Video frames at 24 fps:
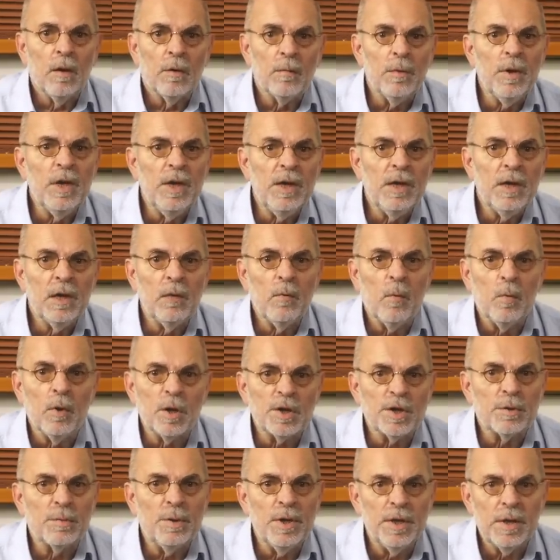Read and
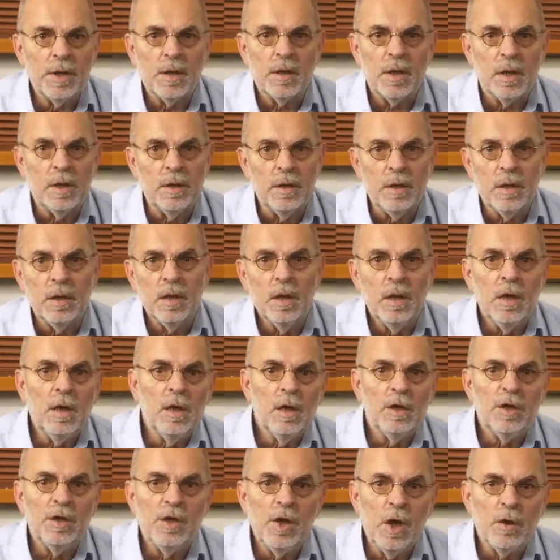watch critically.
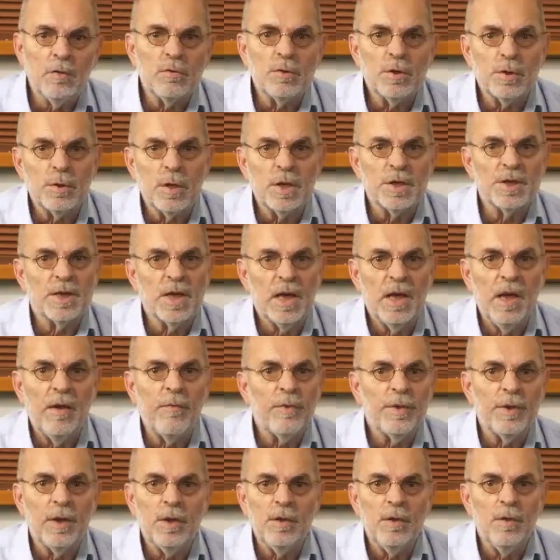Don't trust
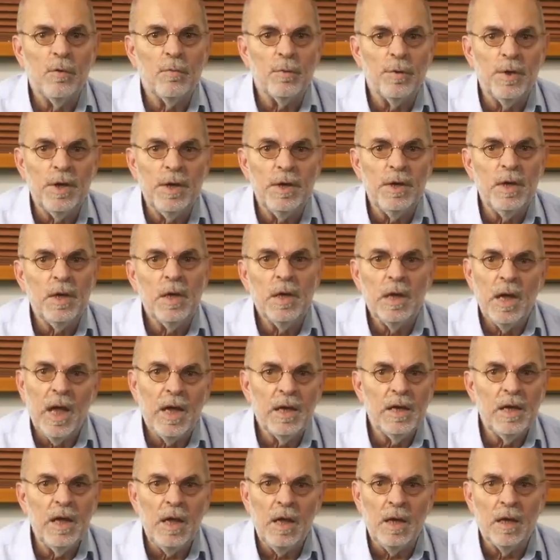everything you read
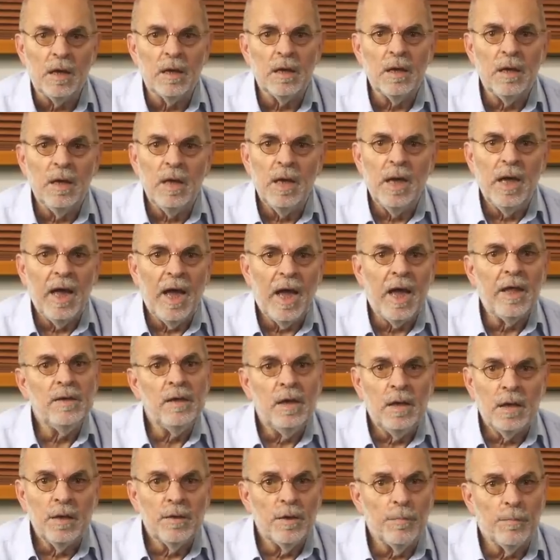and hear, and
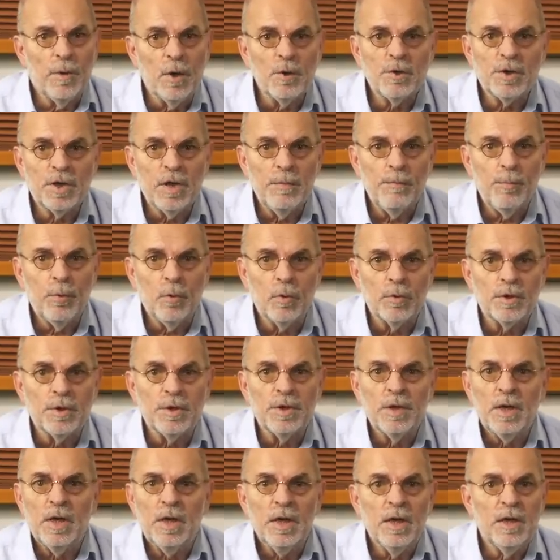the most
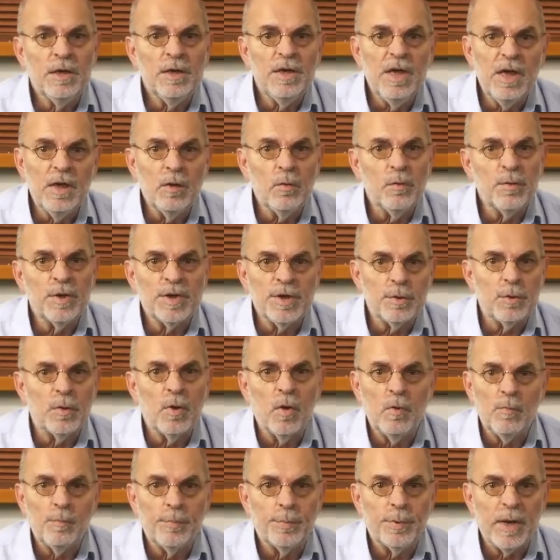important, deal with your
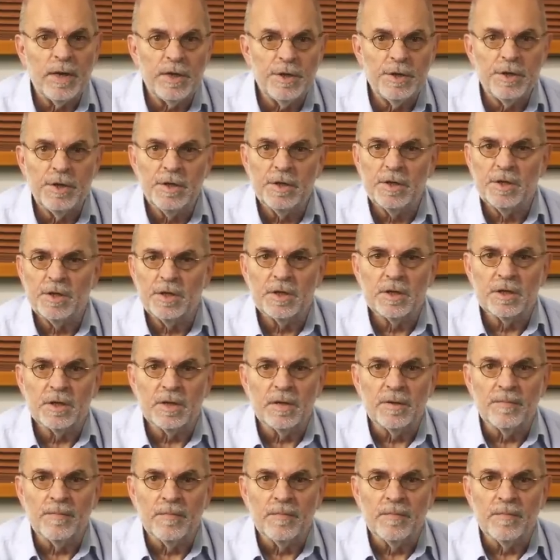own prejudices.